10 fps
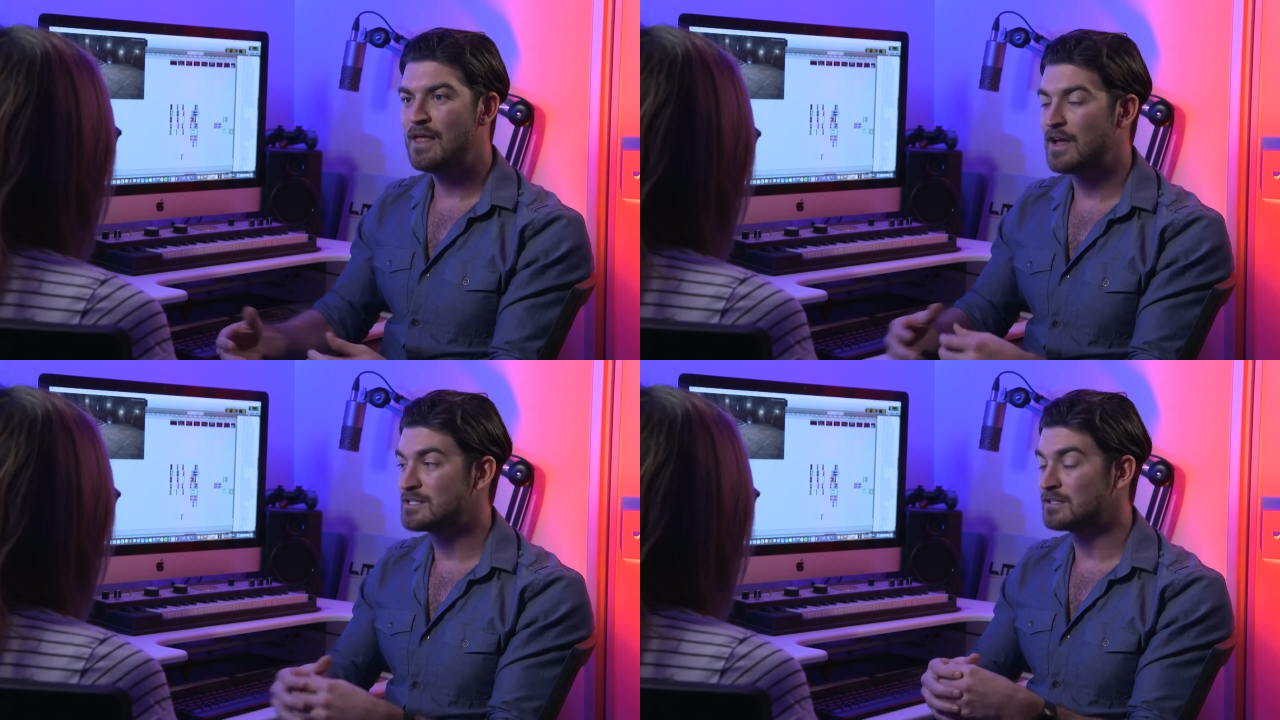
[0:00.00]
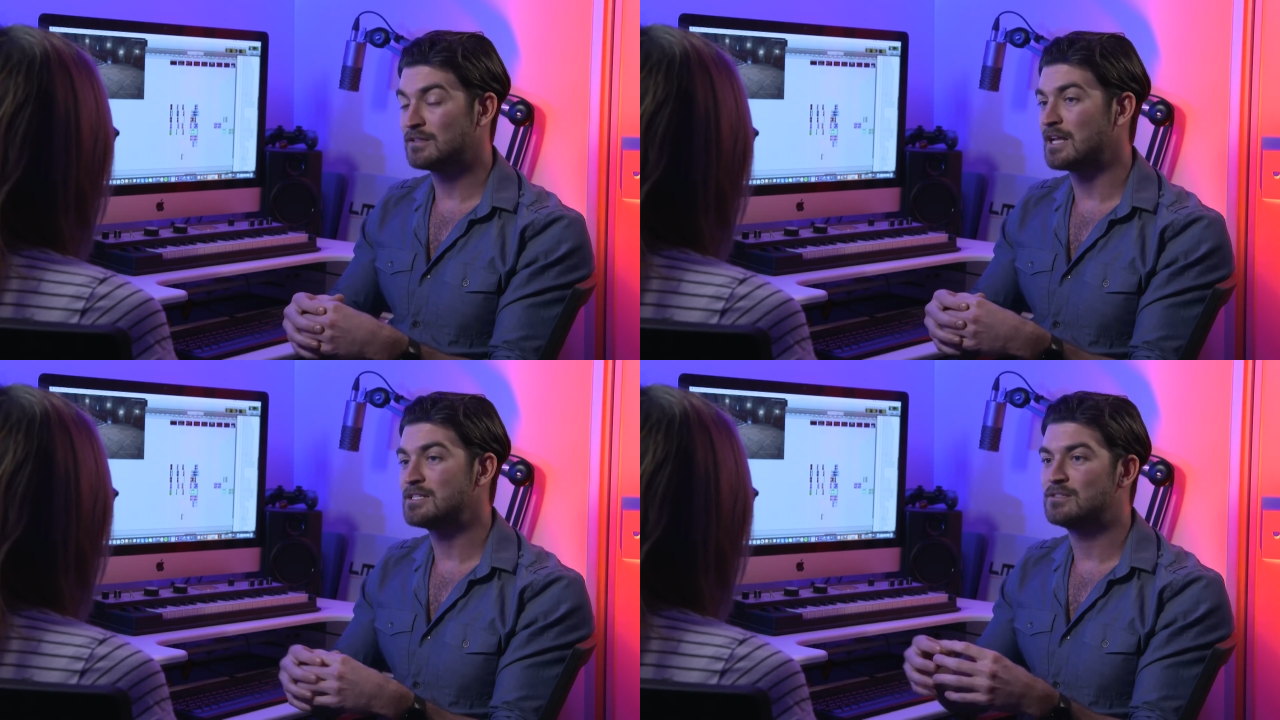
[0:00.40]

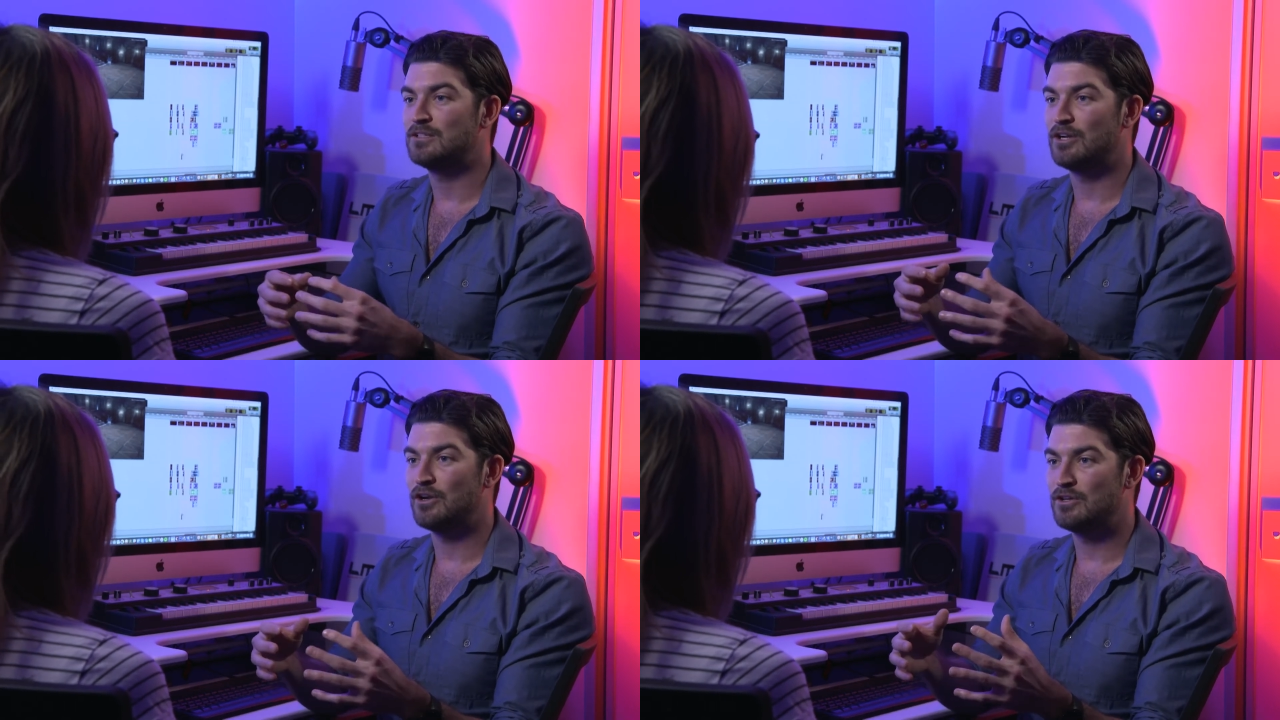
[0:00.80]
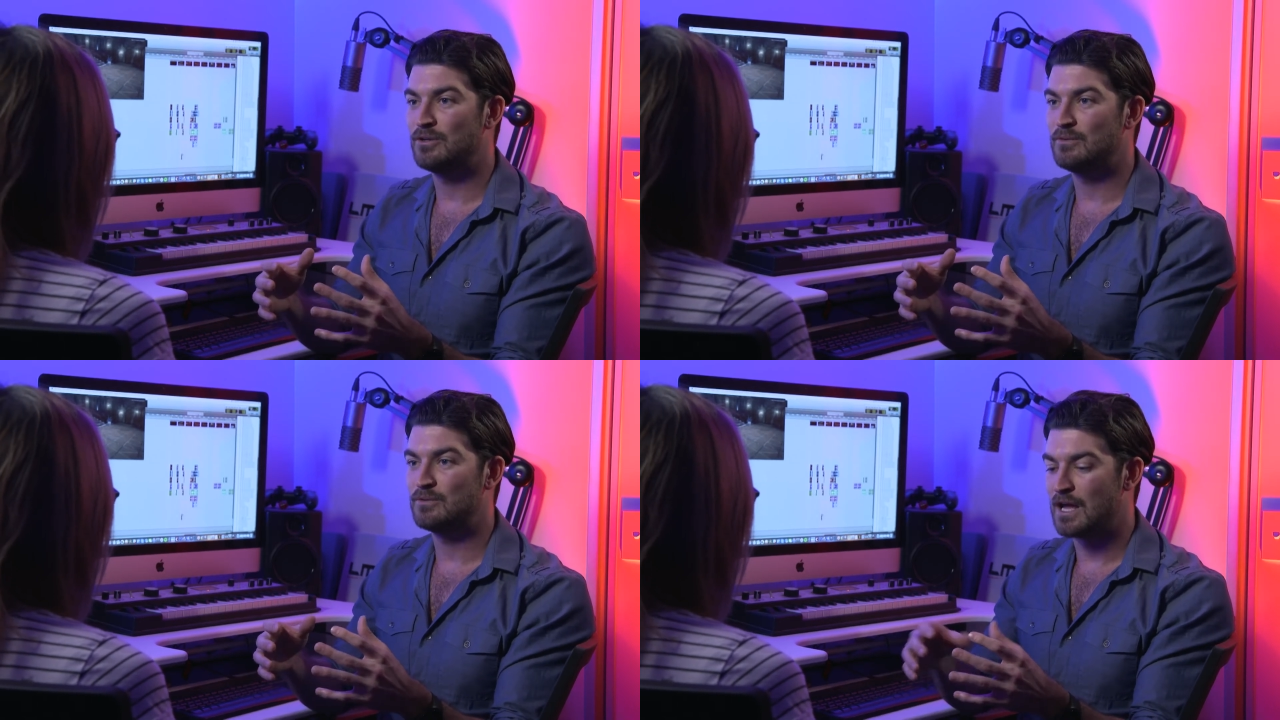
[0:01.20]
That's you know,
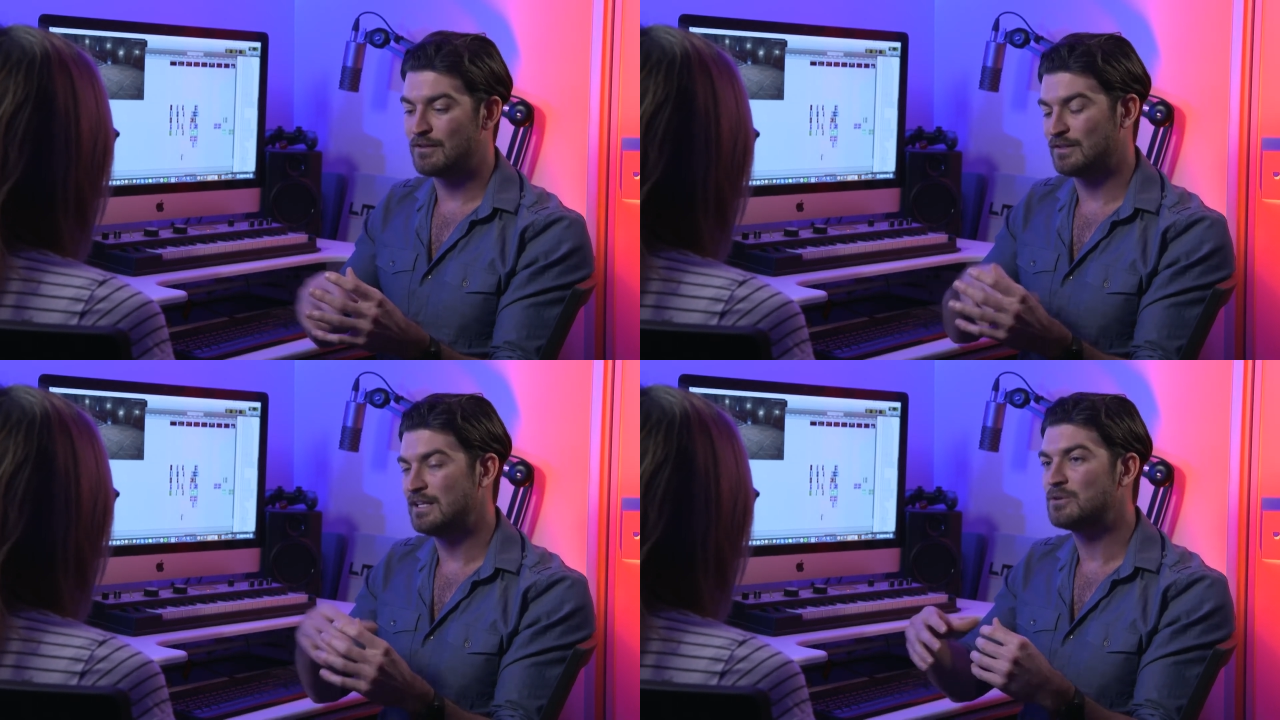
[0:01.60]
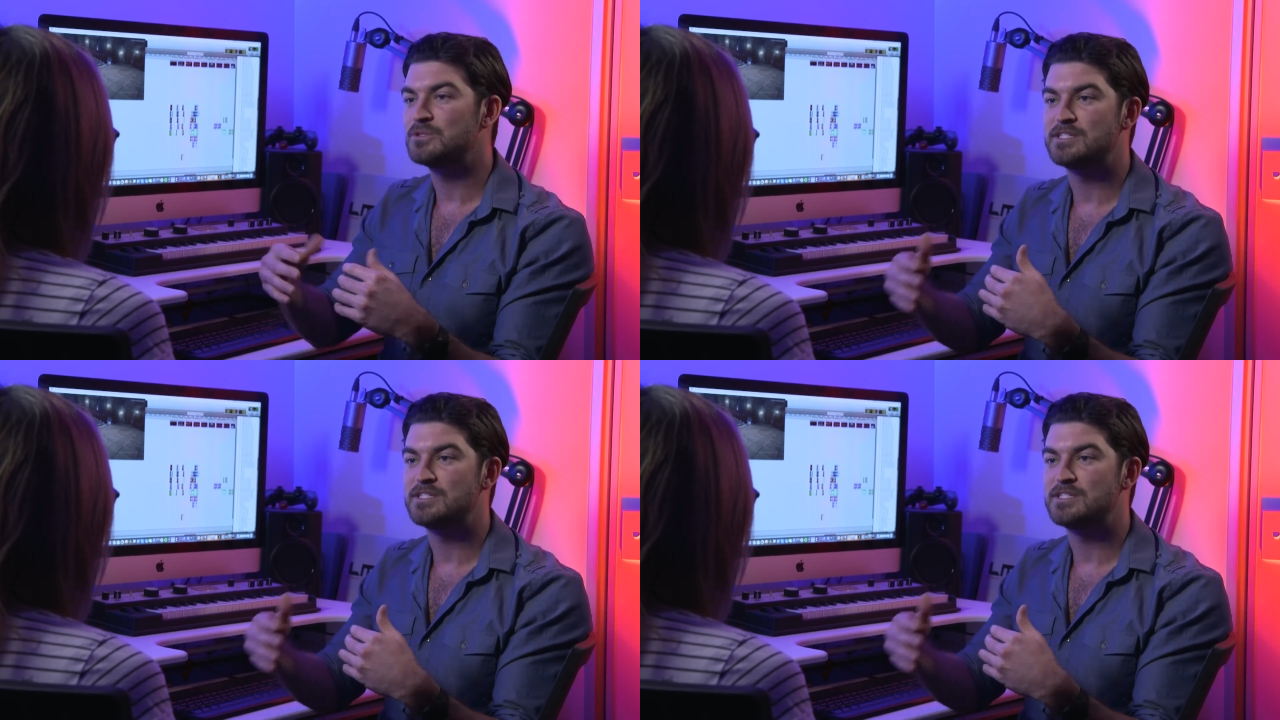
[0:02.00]
that little